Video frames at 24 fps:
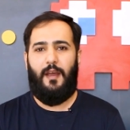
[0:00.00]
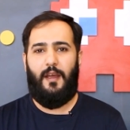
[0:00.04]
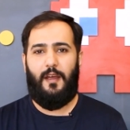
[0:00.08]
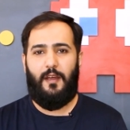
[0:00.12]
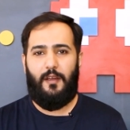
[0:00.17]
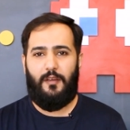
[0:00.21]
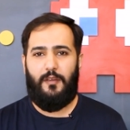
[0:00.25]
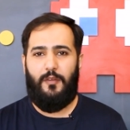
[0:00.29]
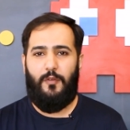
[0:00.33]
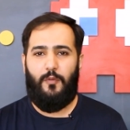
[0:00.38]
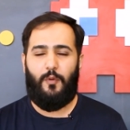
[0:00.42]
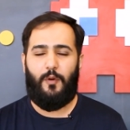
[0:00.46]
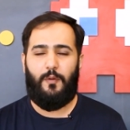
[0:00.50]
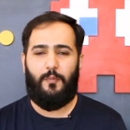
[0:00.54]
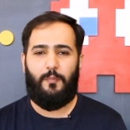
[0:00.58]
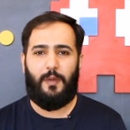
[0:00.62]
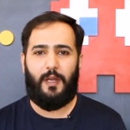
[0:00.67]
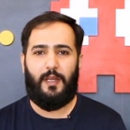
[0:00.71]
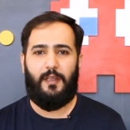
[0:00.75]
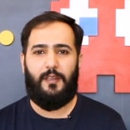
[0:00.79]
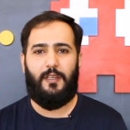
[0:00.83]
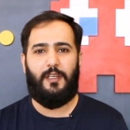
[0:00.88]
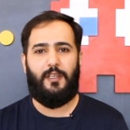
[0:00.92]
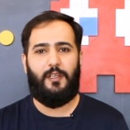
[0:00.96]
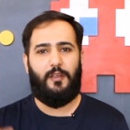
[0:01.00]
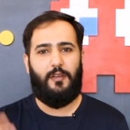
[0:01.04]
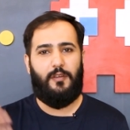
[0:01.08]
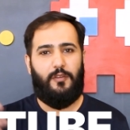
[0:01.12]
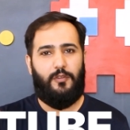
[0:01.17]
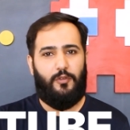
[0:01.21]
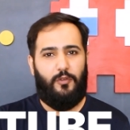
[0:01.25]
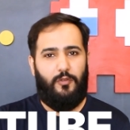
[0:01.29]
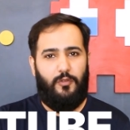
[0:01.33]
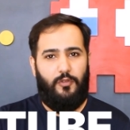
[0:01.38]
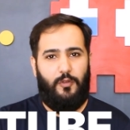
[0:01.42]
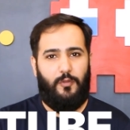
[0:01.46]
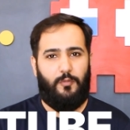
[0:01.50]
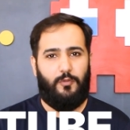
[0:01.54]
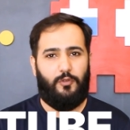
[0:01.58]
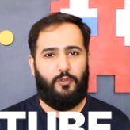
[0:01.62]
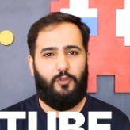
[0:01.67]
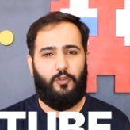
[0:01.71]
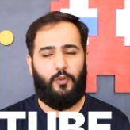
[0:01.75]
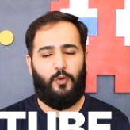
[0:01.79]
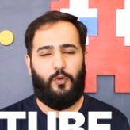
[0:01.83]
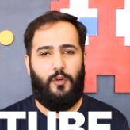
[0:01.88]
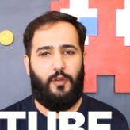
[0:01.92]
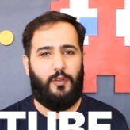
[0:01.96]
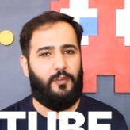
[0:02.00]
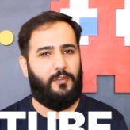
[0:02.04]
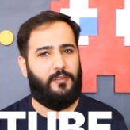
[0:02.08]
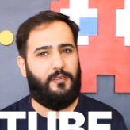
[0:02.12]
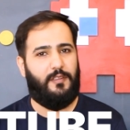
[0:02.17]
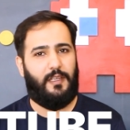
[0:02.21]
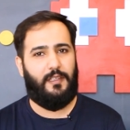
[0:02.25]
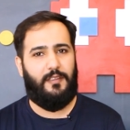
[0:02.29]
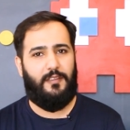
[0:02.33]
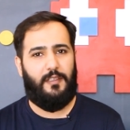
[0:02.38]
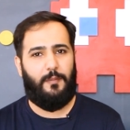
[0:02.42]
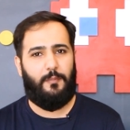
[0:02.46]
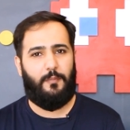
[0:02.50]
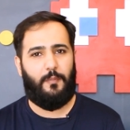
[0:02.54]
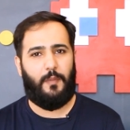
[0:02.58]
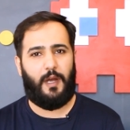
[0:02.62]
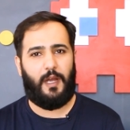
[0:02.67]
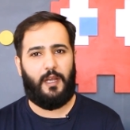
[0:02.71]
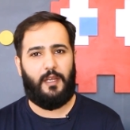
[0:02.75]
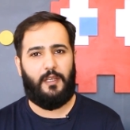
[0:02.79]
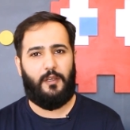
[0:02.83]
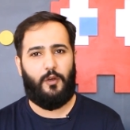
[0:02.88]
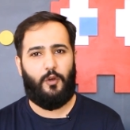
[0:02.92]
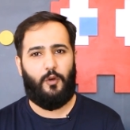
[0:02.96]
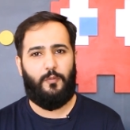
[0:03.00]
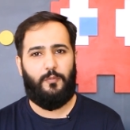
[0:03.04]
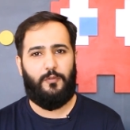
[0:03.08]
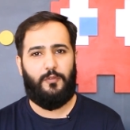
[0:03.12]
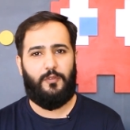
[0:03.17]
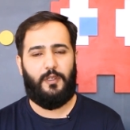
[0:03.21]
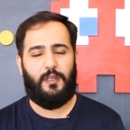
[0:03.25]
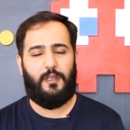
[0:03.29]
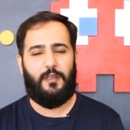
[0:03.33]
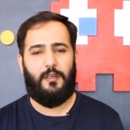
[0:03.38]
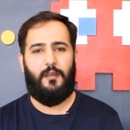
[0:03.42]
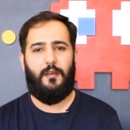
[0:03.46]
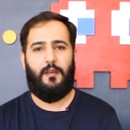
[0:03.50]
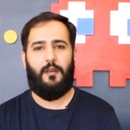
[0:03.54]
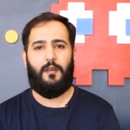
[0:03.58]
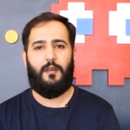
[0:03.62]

Here's what might kill YouTube tutorials, except mine, hopefully.